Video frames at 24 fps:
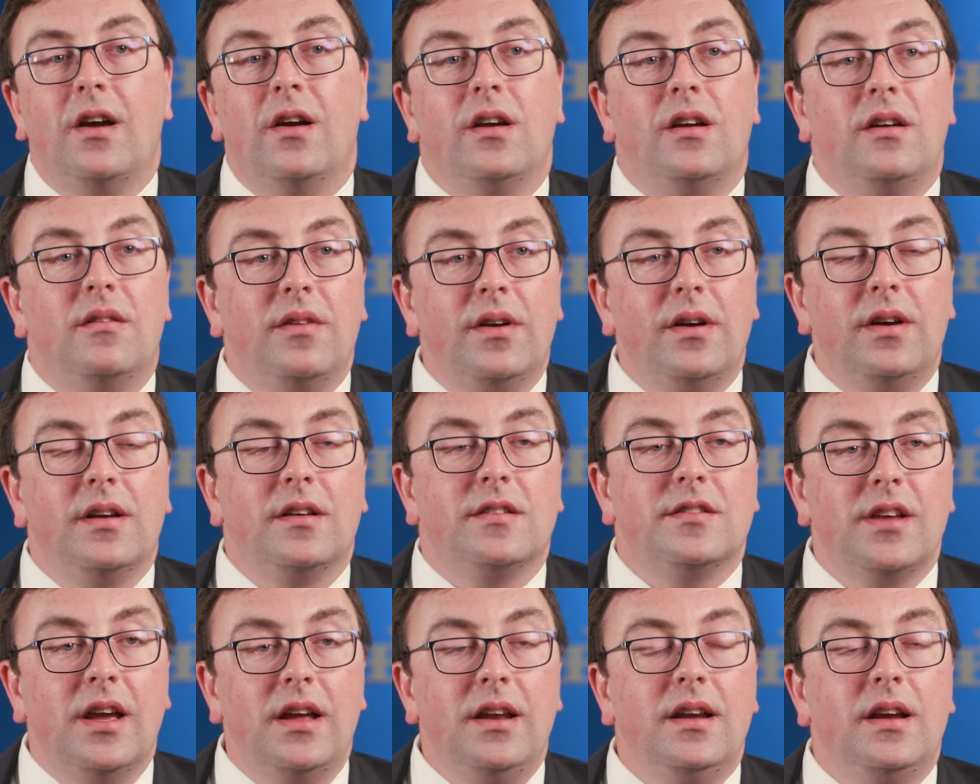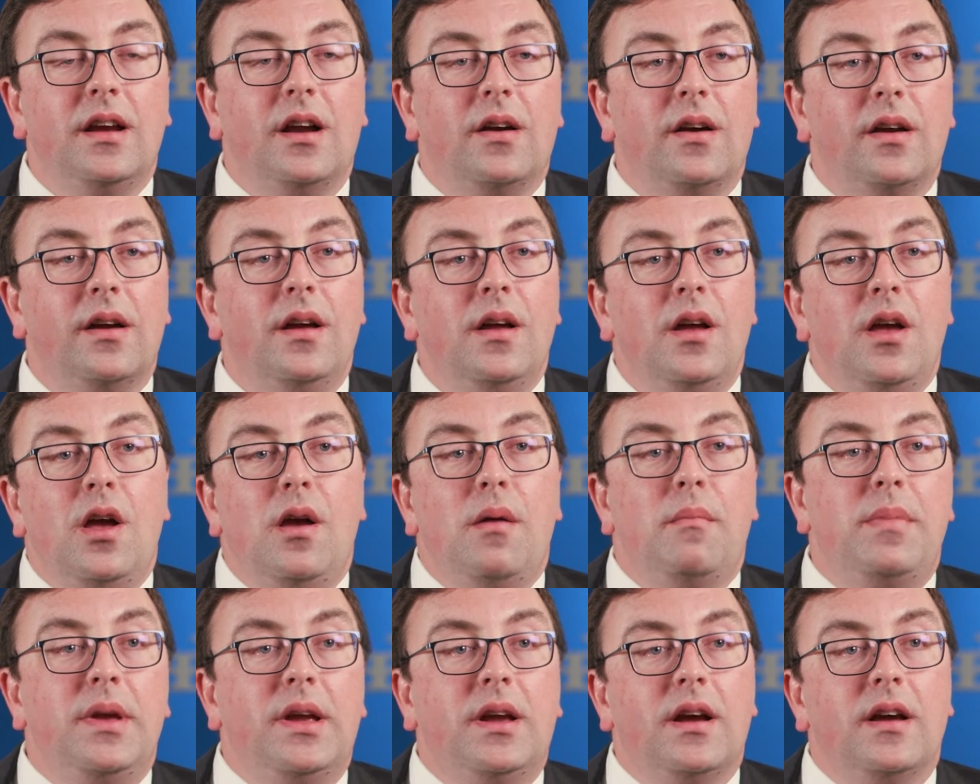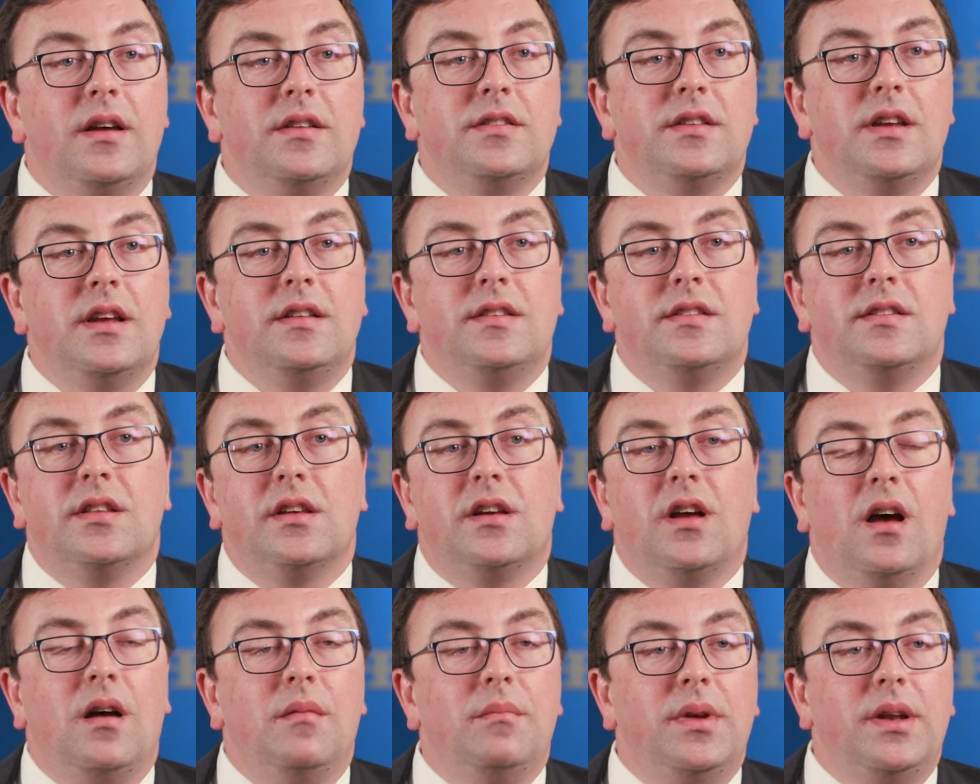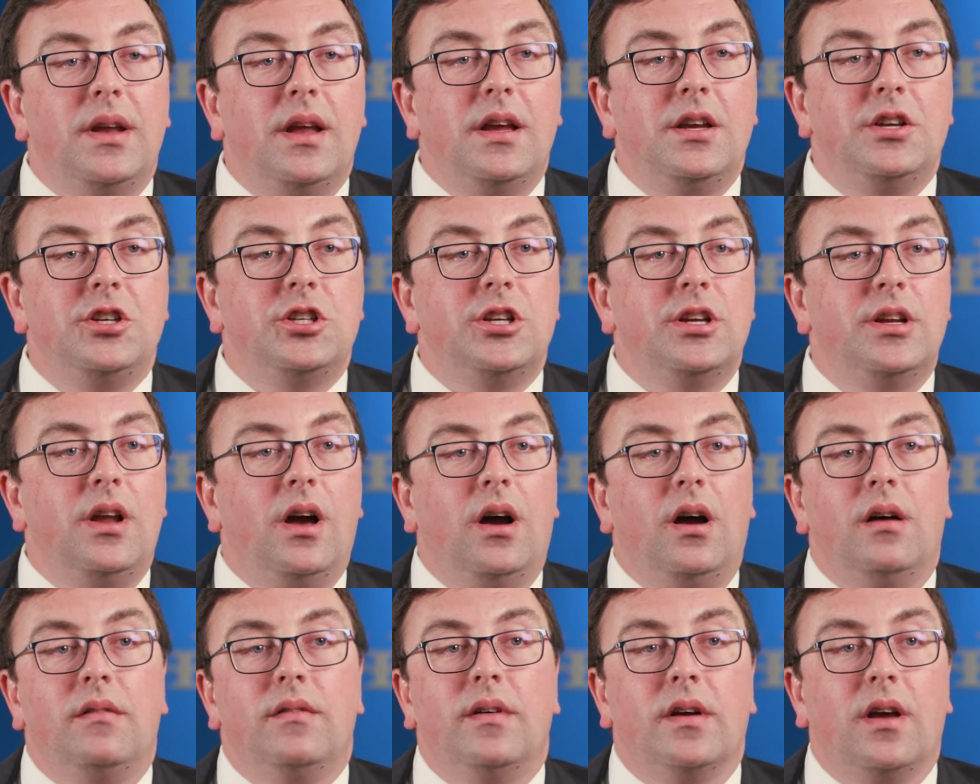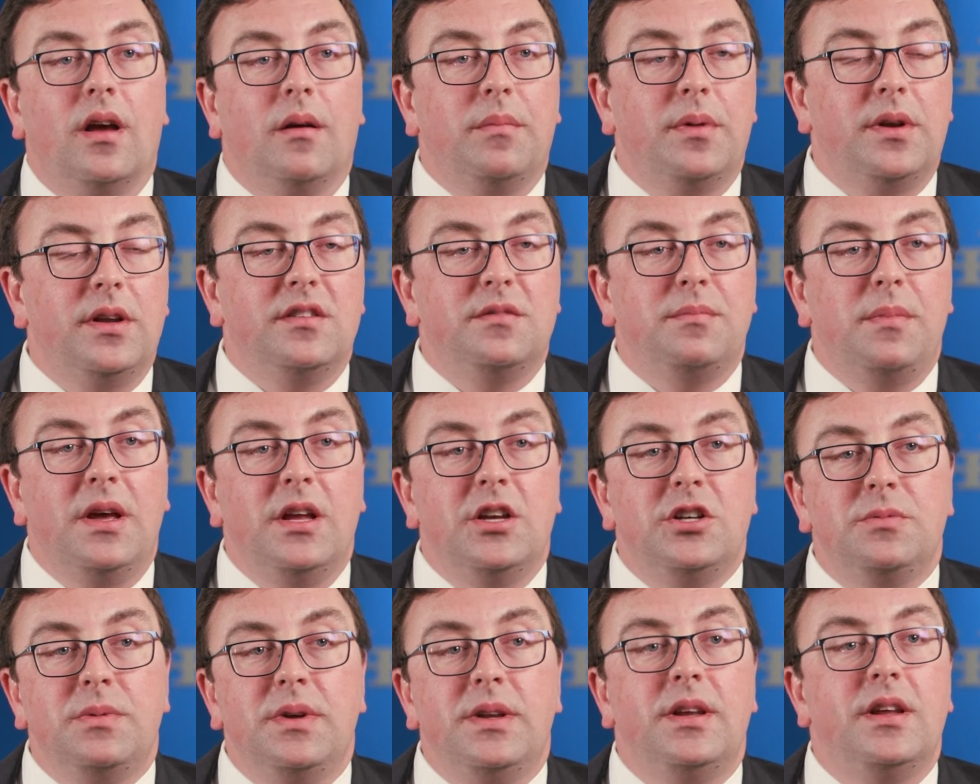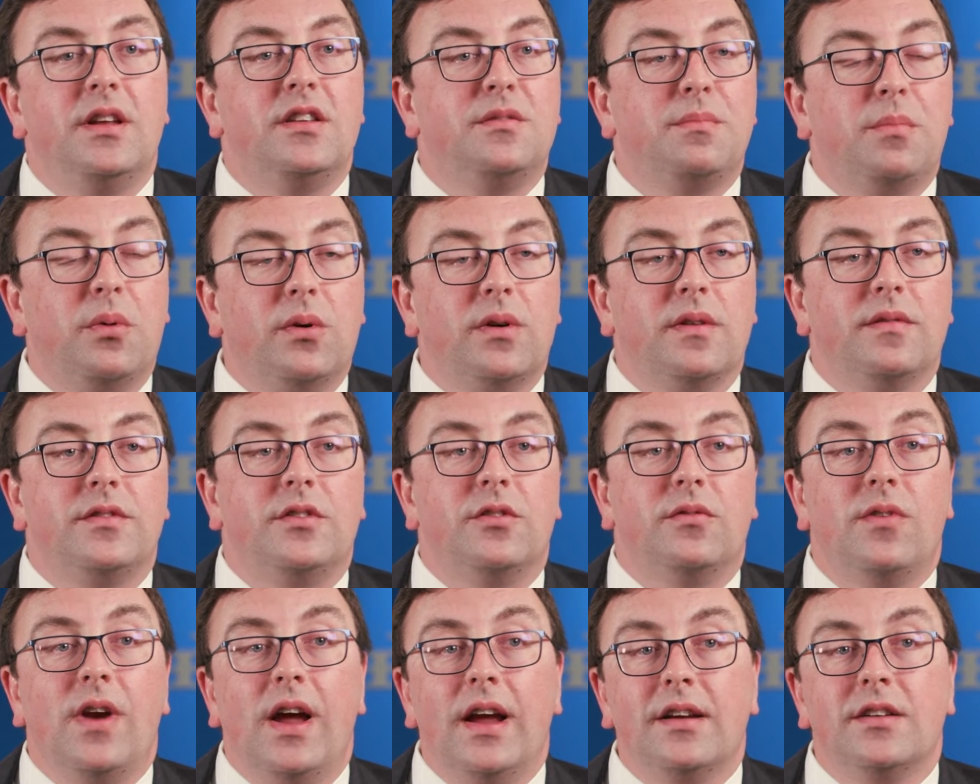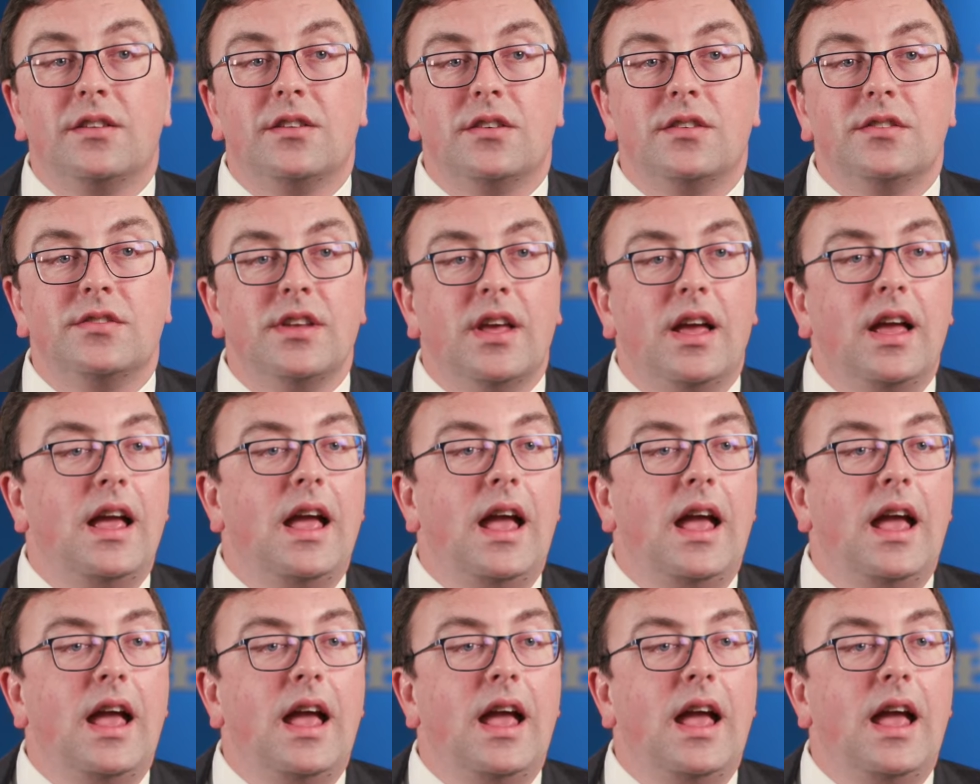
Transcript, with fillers: area and a very exciting area because it's the combination of a company's management, its board of directors,